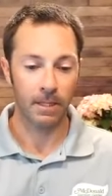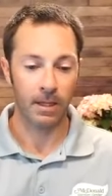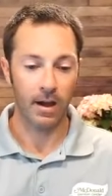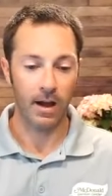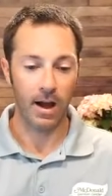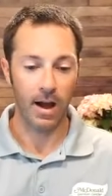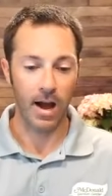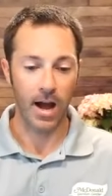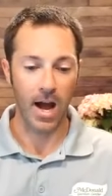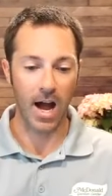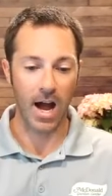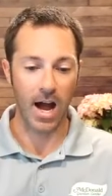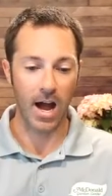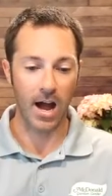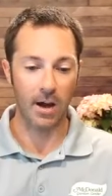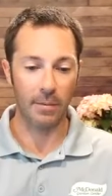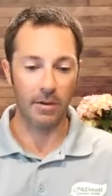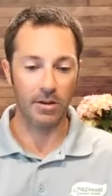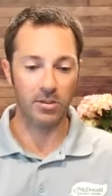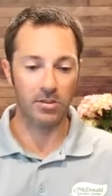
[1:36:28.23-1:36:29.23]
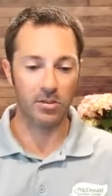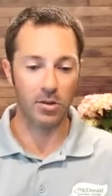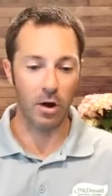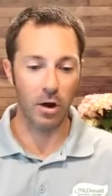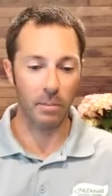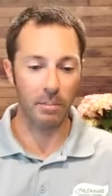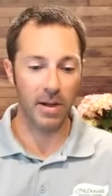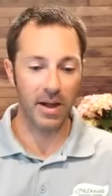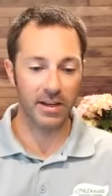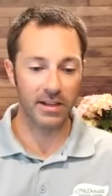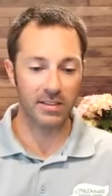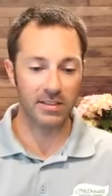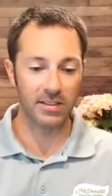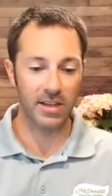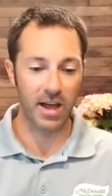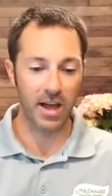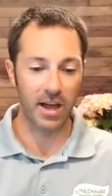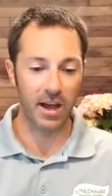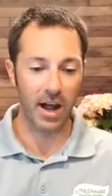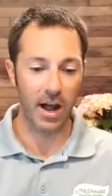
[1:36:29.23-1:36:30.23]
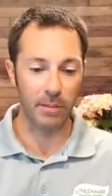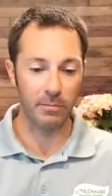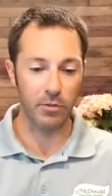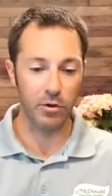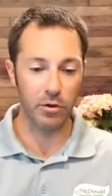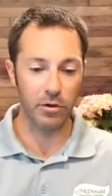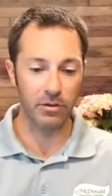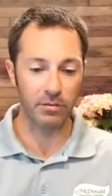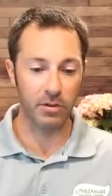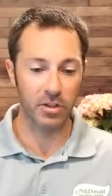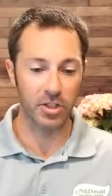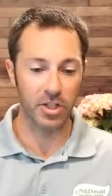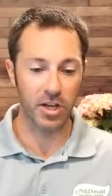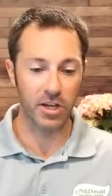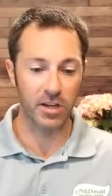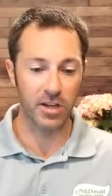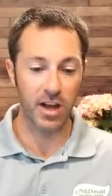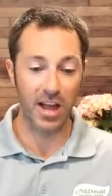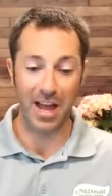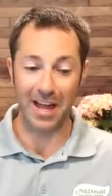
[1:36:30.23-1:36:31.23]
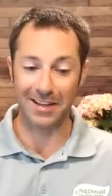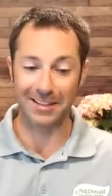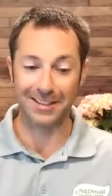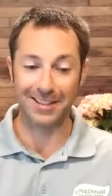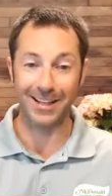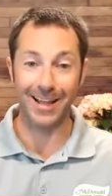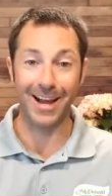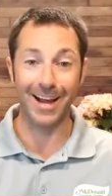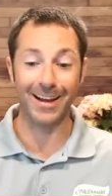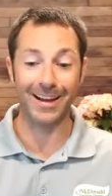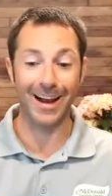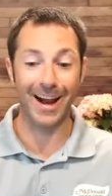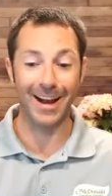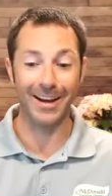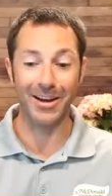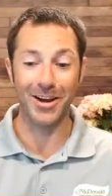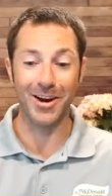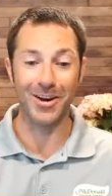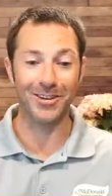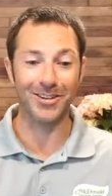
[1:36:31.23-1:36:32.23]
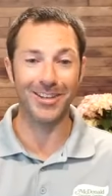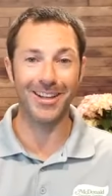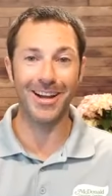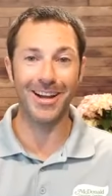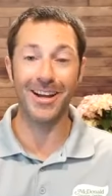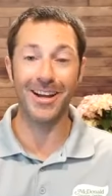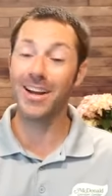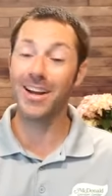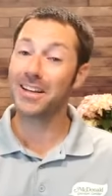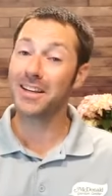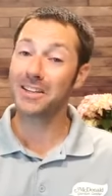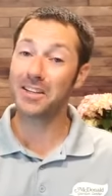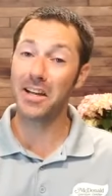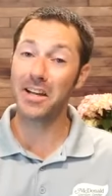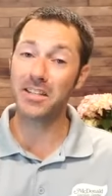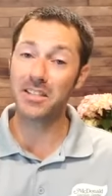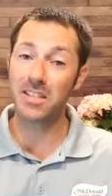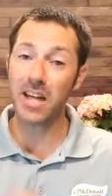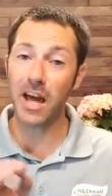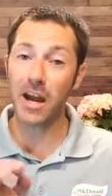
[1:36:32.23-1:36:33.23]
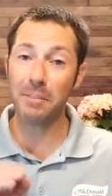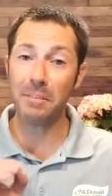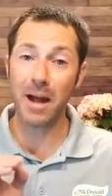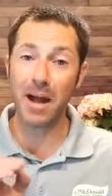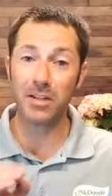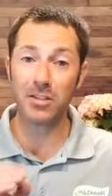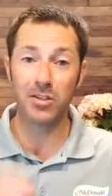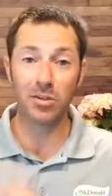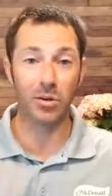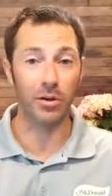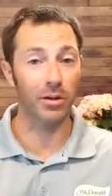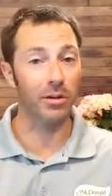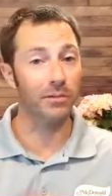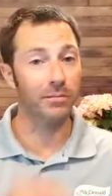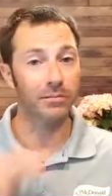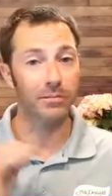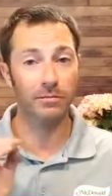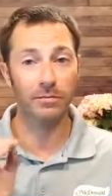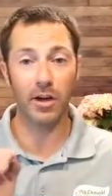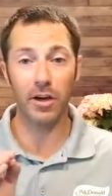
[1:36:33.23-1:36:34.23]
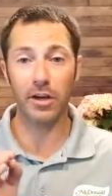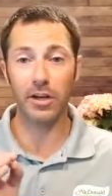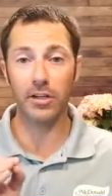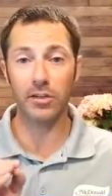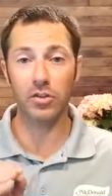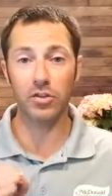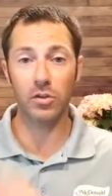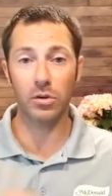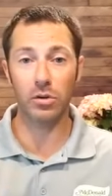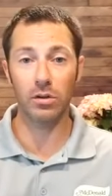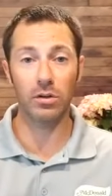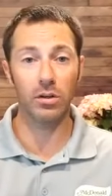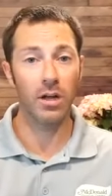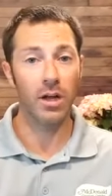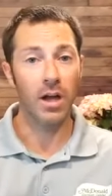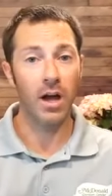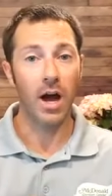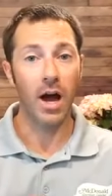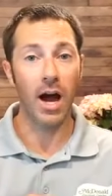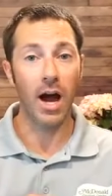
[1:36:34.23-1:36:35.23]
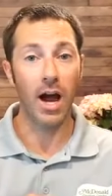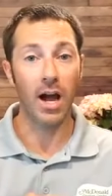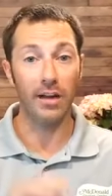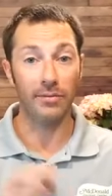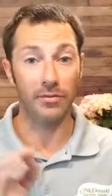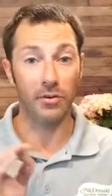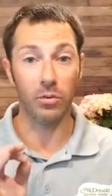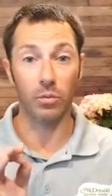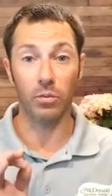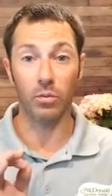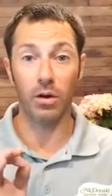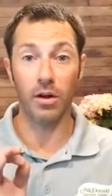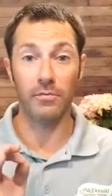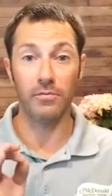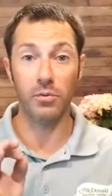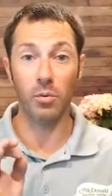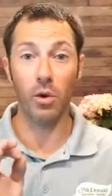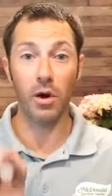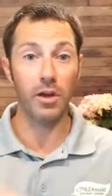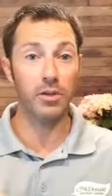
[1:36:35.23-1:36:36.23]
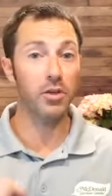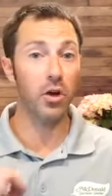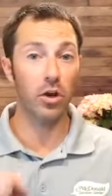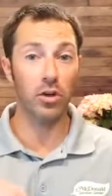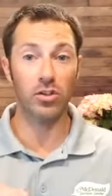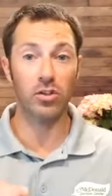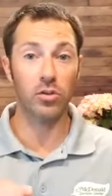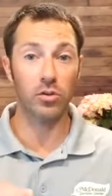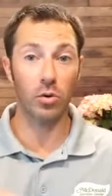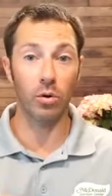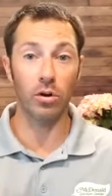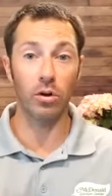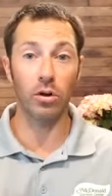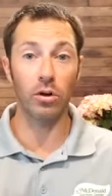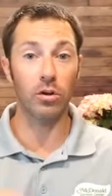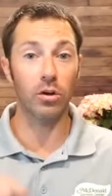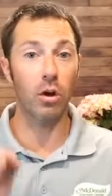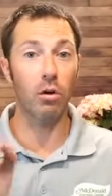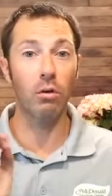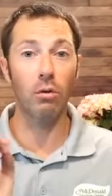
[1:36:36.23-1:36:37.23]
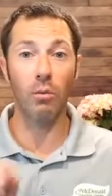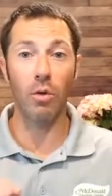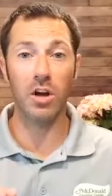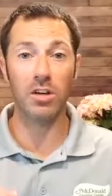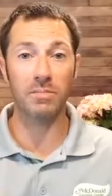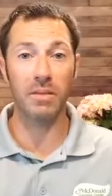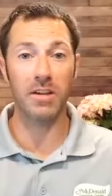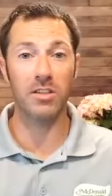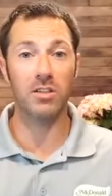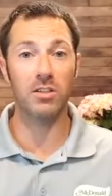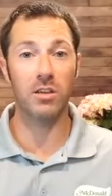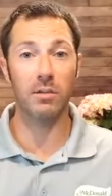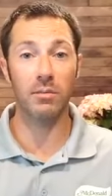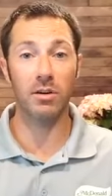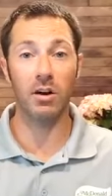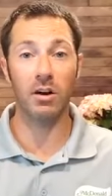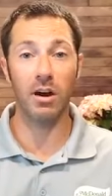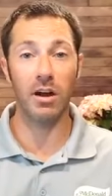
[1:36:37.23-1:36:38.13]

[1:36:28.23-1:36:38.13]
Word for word: Um, so Becca said, I'm new to Virginia and clay. I know clay. Clay is not a bad soil. Very good soil. Uh, if you if you want to talk soil, go and watch my seminar.